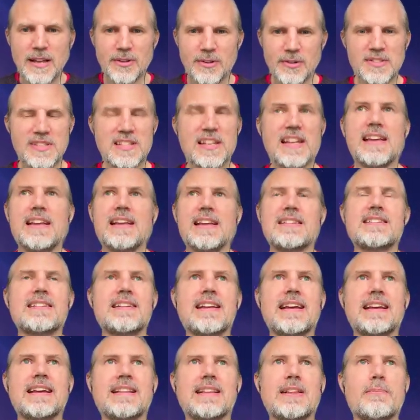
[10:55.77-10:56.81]
You see, it's
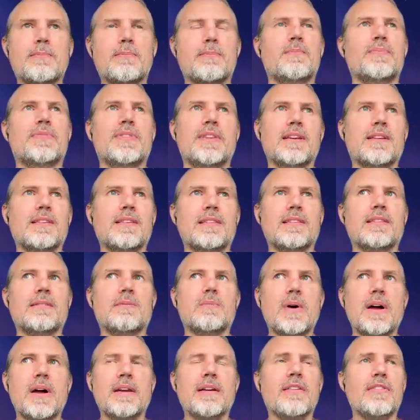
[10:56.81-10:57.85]
like the
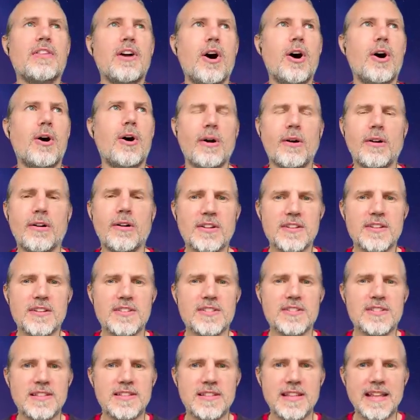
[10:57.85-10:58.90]
one of the
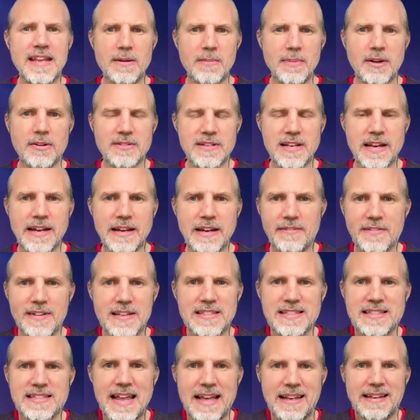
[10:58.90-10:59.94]
hardest thing about life
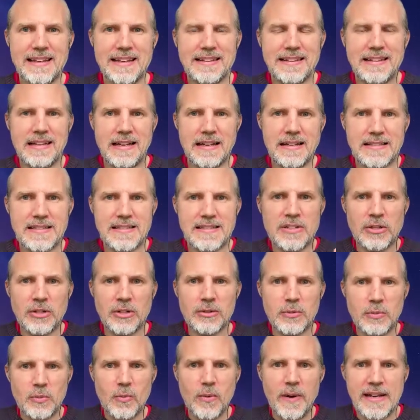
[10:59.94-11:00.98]
is that it does
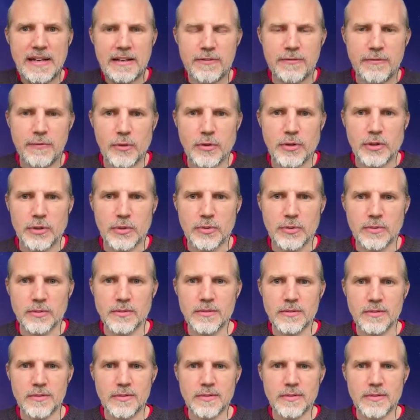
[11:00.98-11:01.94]
not wait for you.